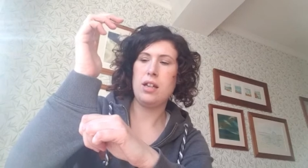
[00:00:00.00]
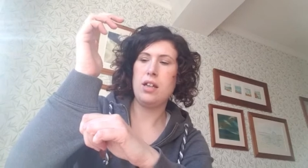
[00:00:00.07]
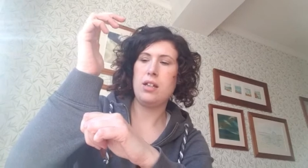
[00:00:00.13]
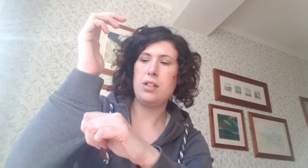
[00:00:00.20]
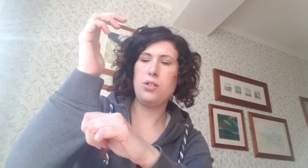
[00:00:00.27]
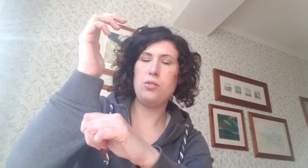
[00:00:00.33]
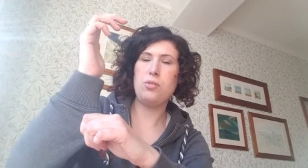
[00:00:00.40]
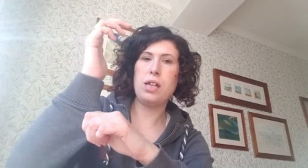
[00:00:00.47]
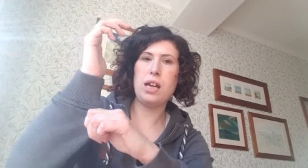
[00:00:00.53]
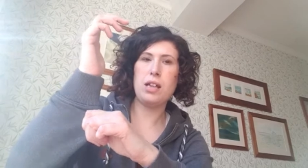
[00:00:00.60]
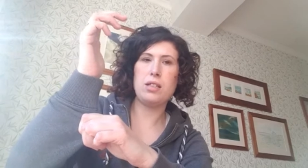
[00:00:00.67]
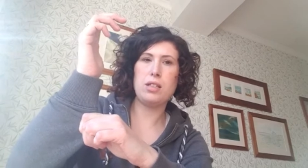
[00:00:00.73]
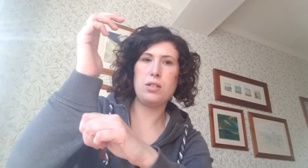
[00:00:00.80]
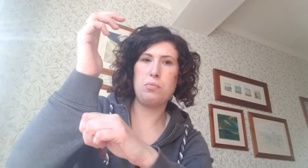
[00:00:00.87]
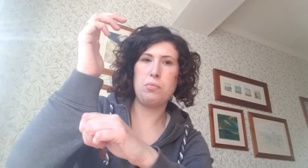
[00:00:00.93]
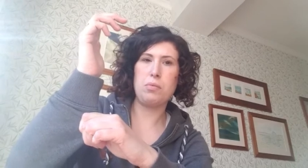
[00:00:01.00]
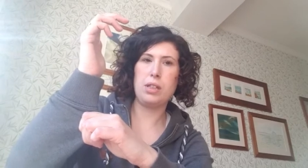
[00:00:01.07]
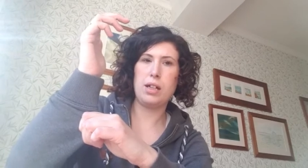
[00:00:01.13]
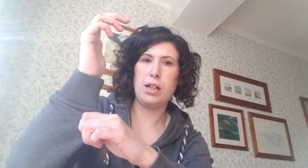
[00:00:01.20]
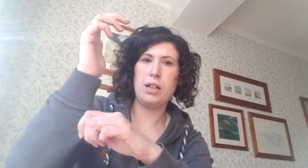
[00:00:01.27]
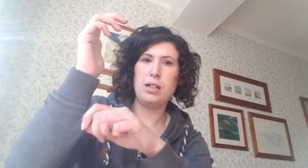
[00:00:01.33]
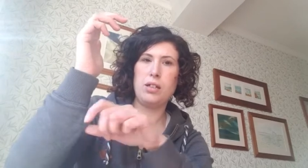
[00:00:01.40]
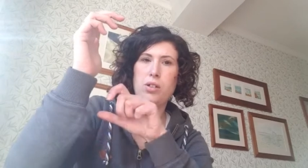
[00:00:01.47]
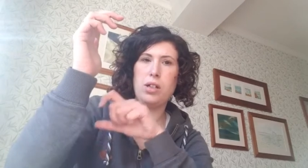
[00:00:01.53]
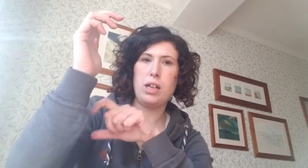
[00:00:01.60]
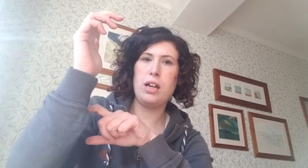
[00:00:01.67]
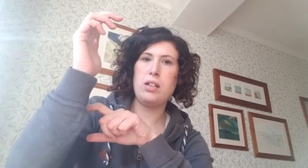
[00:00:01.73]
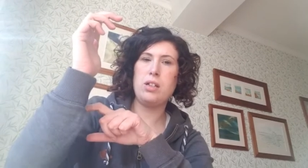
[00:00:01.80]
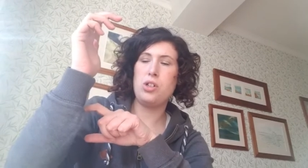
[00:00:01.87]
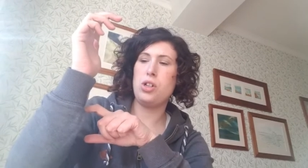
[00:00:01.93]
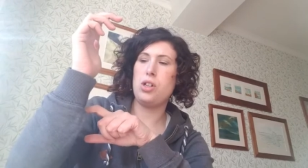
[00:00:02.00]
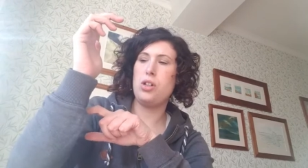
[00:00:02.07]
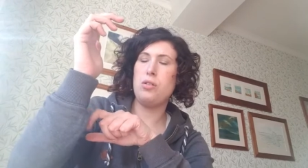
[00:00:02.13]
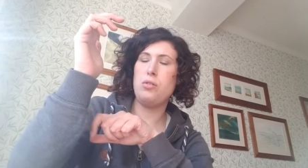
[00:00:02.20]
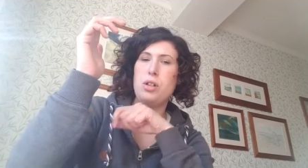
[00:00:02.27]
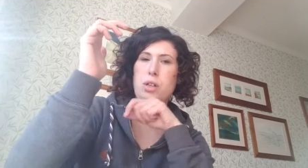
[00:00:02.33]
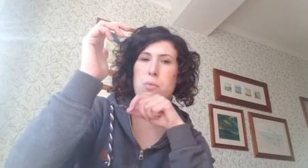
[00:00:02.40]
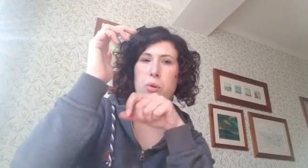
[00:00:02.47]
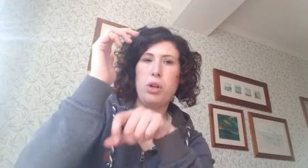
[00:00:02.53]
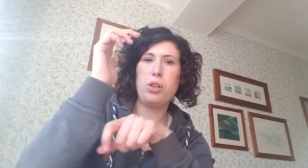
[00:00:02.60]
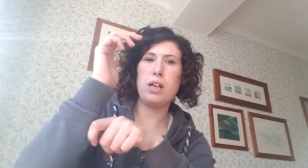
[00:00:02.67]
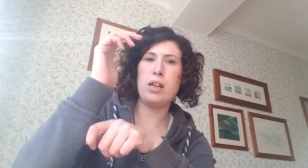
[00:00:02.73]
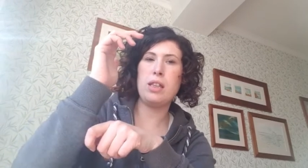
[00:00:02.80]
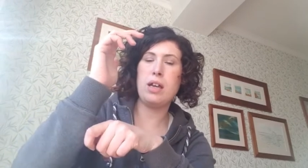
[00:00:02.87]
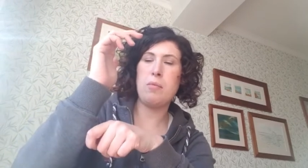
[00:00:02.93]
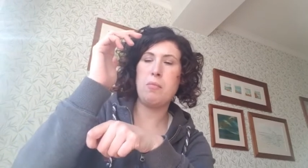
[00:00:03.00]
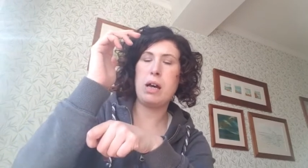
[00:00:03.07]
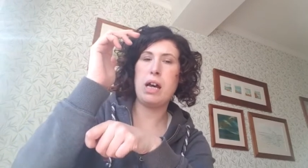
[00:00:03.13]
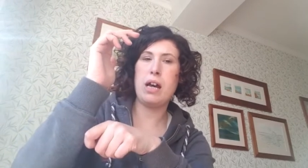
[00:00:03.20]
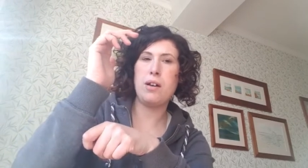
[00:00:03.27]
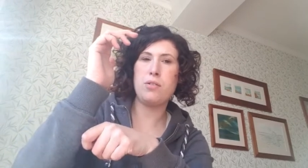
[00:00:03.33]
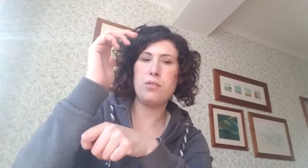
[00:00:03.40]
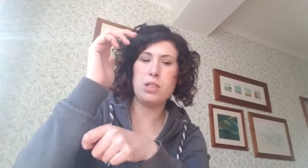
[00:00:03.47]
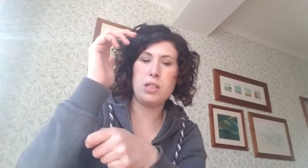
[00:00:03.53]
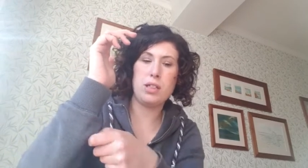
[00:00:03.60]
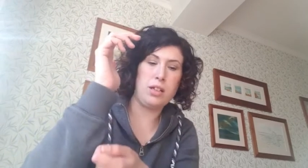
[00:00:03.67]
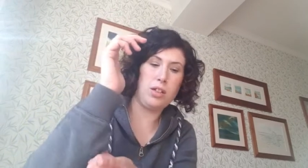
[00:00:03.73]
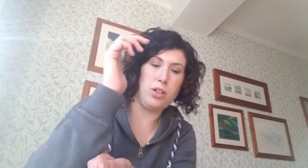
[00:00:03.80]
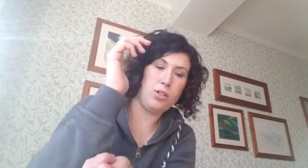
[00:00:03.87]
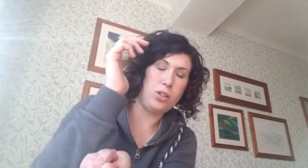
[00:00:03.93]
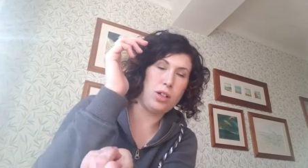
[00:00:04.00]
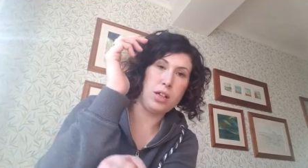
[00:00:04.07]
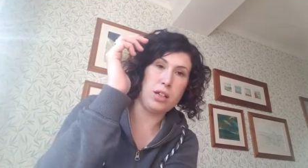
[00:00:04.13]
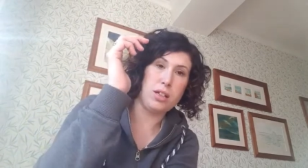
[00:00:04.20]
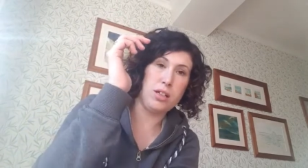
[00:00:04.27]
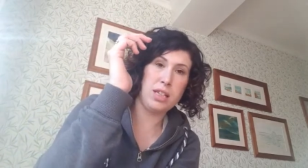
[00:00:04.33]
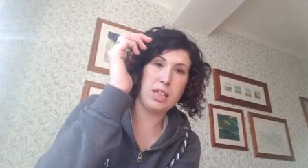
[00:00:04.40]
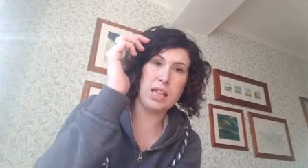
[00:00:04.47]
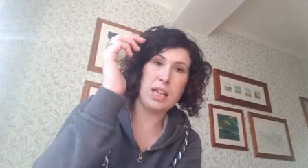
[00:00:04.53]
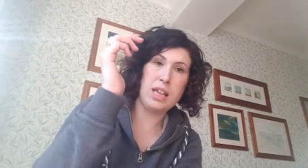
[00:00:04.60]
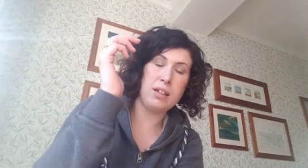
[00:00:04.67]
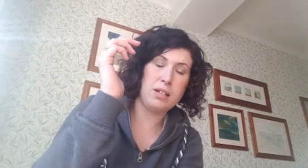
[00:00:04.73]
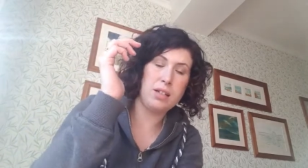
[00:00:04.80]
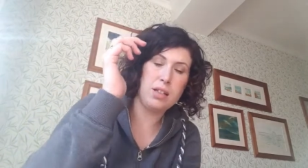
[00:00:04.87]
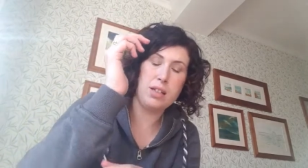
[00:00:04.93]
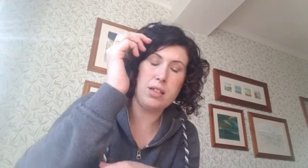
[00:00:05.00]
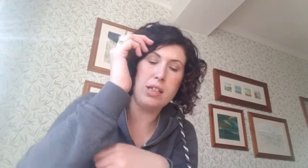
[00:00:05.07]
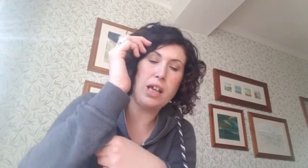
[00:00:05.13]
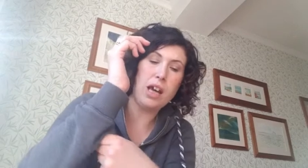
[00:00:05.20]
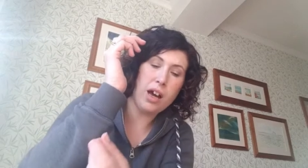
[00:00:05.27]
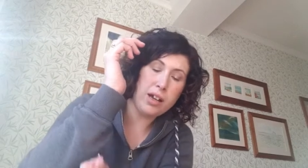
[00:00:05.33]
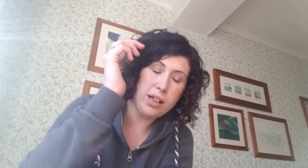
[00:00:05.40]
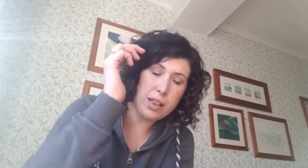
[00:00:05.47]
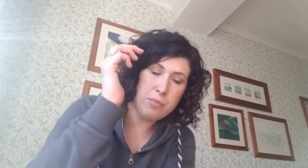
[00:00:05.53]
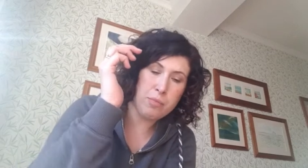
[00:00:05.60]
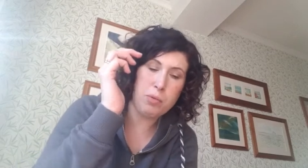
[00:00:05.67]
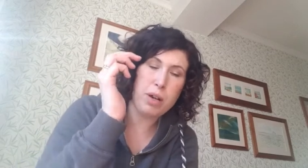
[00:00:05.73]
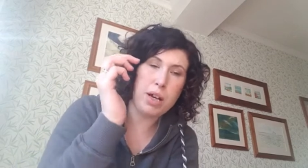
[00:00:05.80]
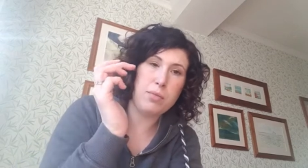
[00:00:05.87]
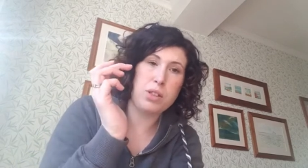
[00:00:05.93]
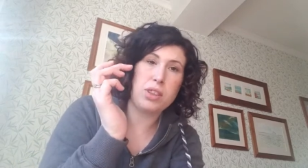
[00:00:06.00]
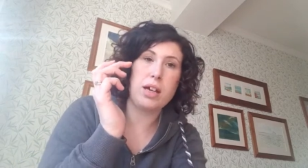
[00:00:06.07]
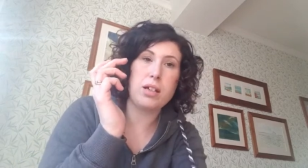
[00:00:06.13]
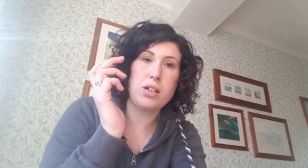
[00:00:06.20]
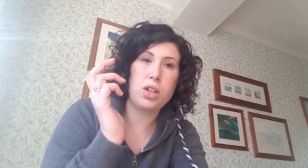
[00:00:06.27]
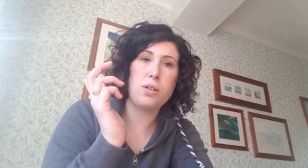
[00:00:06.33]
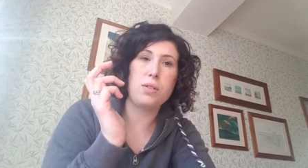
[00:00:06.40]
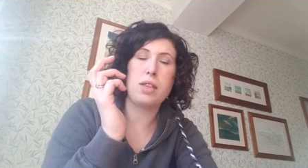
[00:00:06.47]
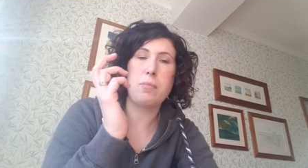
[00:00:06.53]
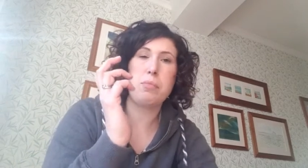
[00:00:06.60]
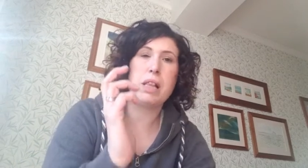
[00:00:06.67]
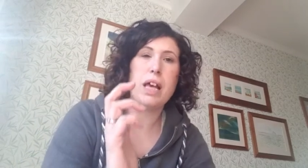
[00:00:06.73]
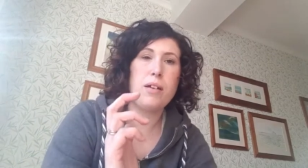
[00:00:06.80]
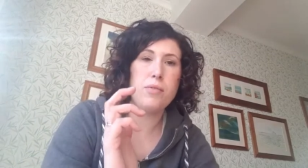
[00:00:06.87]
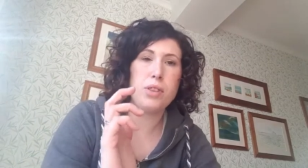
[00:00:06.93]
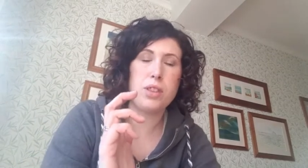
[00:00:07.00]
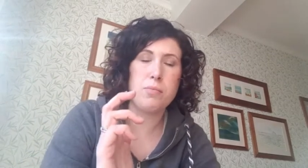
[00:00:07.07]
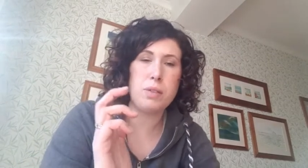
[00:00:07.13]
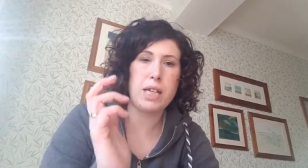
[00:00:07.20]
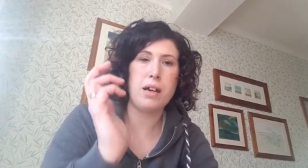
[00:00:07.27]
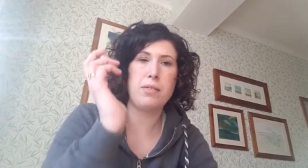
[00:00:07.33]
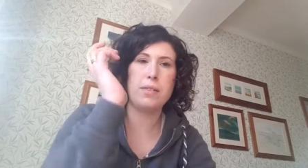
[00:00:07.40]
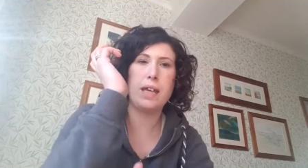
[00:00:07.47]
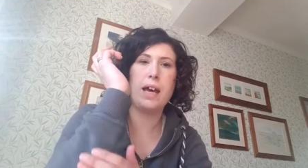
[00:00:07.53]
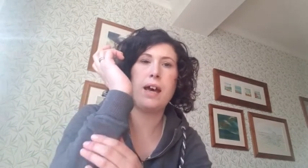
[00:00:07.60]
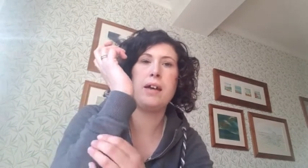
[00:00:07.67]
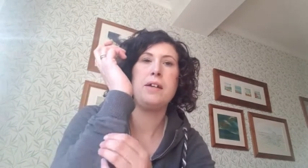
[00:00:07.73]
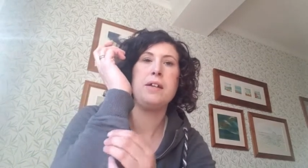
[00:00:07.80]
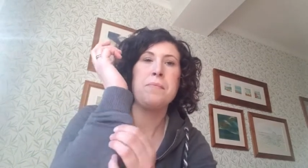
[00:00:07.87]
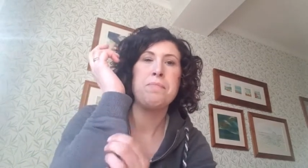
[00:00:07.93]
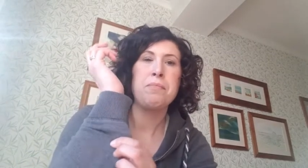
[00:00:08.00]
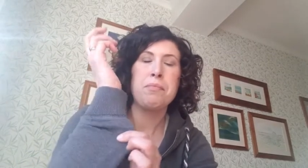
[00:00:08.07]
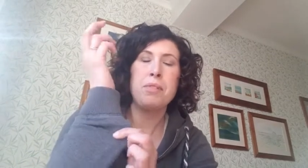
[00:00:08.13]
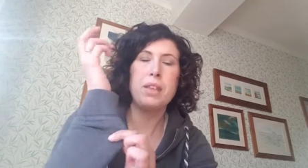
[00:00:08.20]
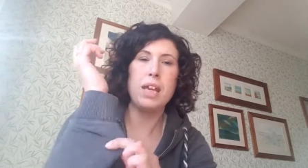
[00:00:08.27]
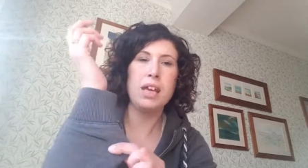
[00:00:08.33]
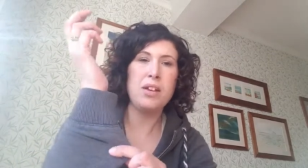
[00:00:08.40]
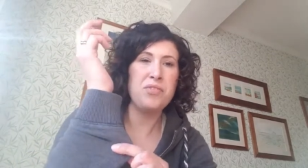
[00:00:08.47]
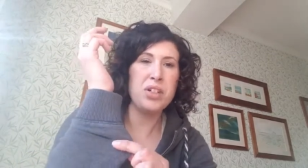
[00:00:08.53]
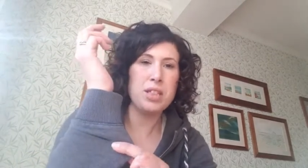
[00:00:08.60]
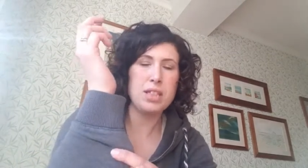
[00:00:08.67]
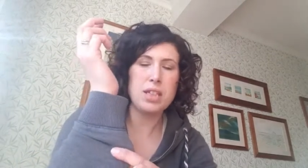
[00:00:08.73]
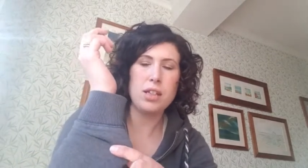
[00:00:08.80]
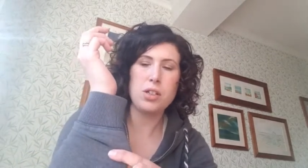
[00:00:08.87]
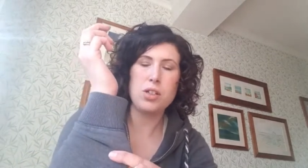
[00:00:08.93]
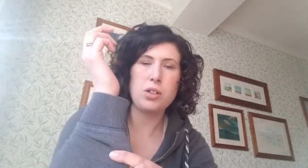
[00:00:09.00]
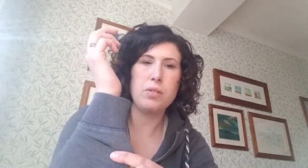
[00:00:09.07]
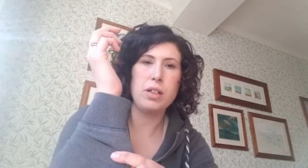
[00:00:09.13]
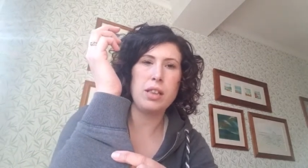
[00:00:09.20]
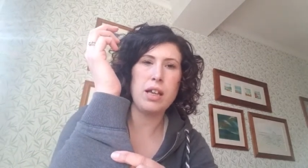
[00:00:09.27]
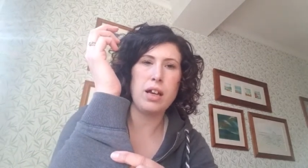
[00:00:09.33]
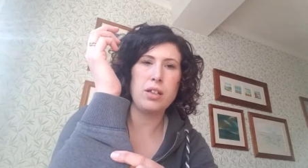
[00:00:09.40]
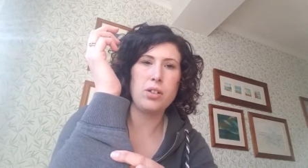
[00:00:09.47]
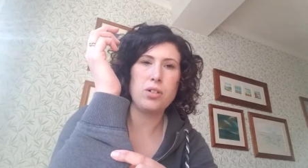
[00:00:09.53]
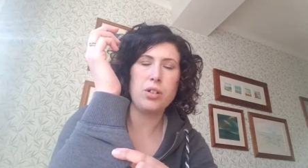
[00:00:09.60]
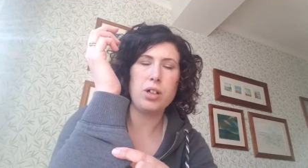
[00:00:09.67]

you get something, you get a chew and you put that in their mouths and you kind of guide them away with that chew and then play with them down there. If instead of doing that, you're